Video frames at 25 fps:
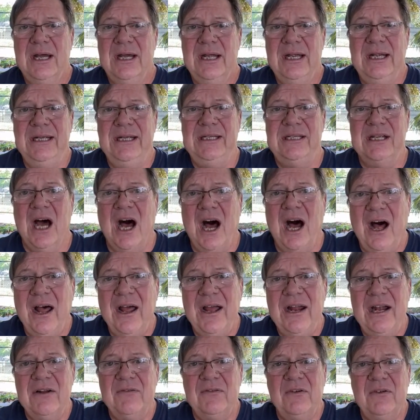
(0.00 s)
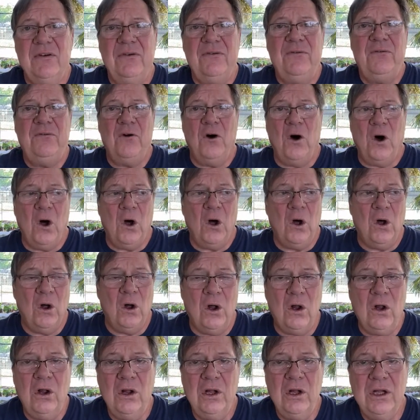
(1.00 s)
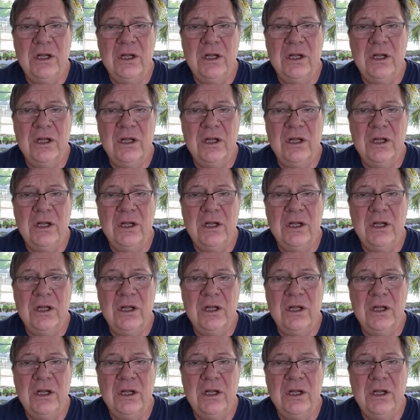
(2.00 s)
he died of a fall.